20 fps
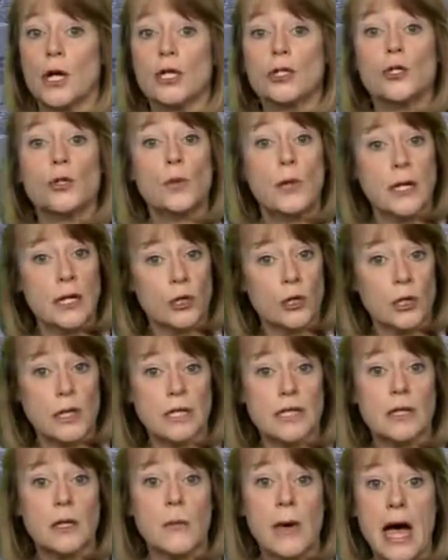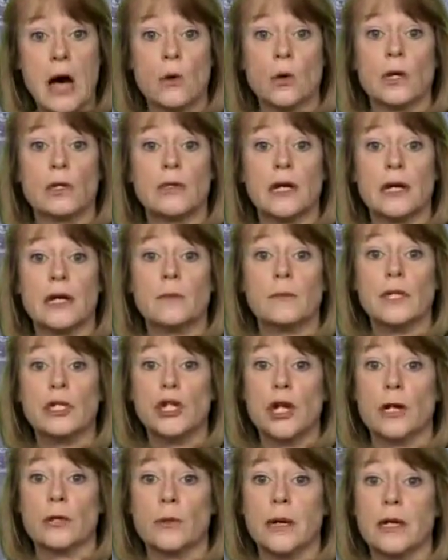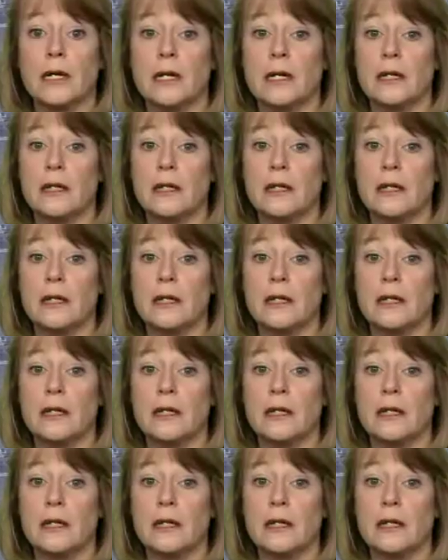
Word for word: to increase the power that can be generated